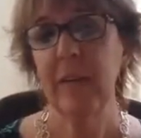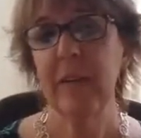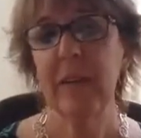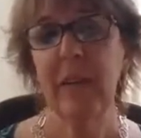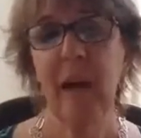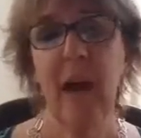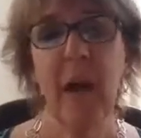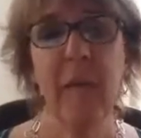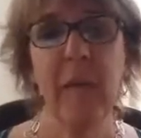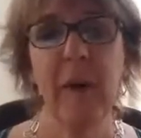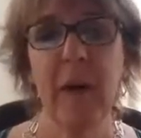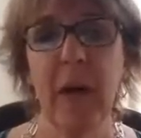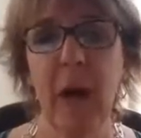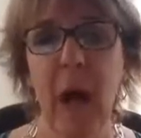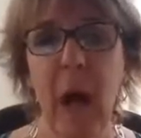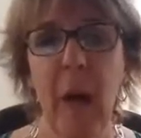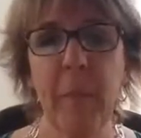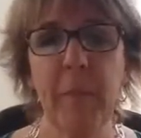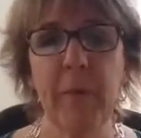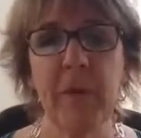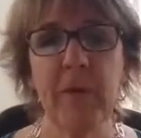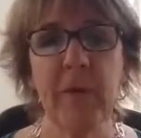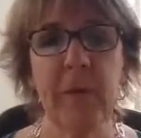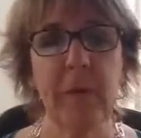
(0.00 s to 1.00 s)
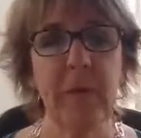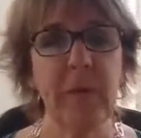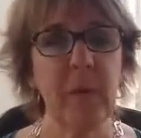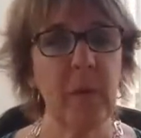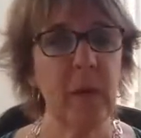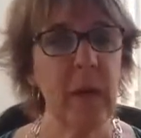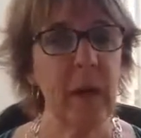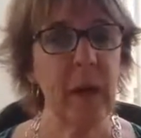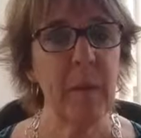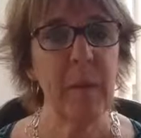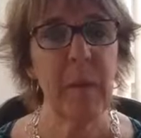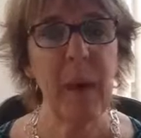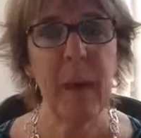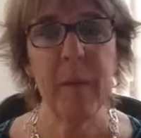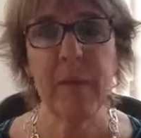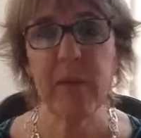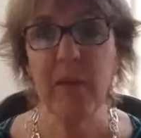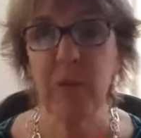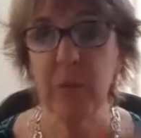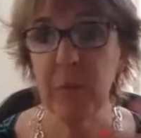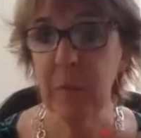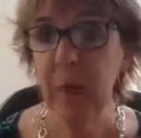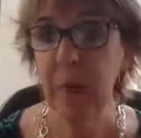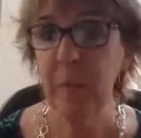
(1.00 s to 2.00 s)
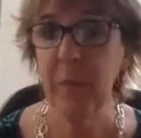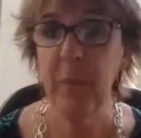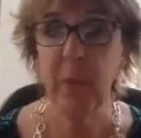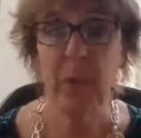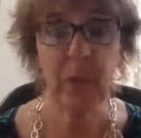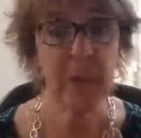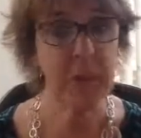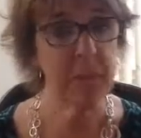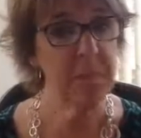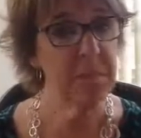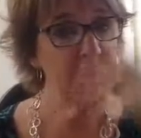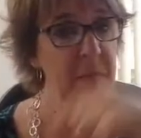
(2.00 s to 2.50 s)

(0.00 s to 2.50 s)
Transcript: time I accomplish something. When I published my book,